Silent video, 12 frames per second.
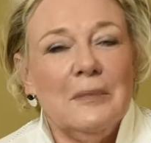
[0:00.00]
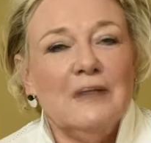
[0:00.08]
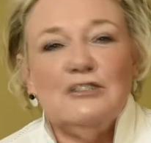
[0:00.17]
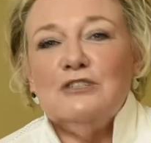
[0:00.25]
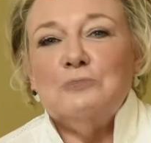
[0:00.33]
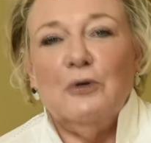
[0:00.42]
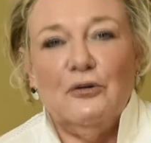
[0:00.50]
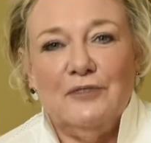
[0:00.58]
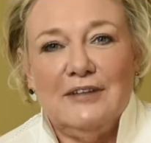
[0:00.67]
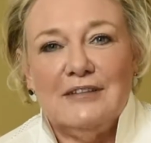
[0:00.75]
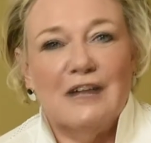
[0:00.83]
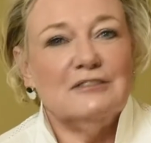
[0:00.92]
She's
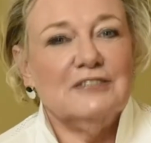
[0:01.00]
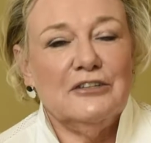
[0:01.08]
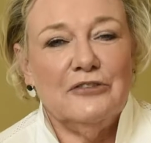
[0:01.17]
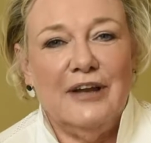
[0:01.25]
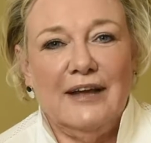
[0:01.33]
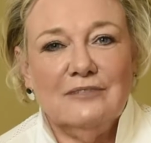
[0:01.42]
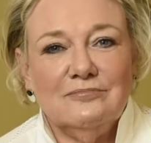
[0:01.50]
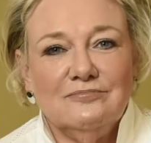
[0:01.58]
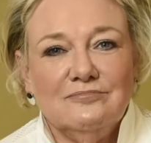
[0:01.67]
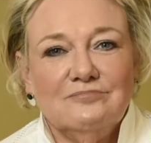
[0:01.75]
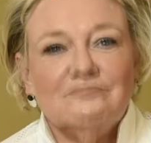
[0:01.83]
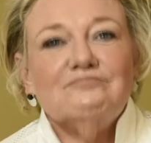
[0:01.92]
perfect. I'll send her now."
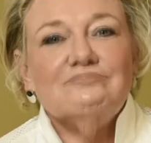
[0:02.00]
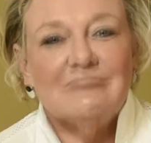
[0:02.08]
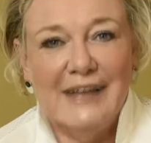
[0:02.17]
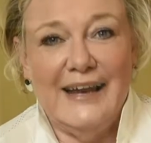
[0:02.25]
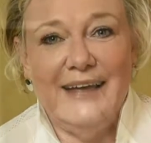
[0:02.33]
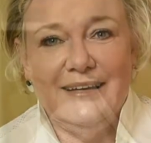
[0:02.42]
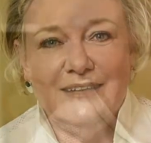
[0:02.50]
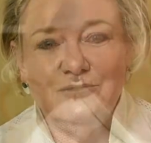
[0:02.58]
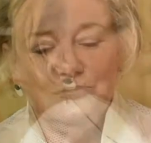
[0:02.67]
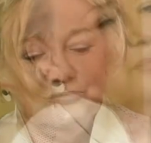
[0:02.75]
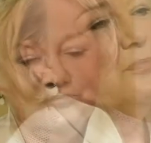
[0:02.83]
And I did.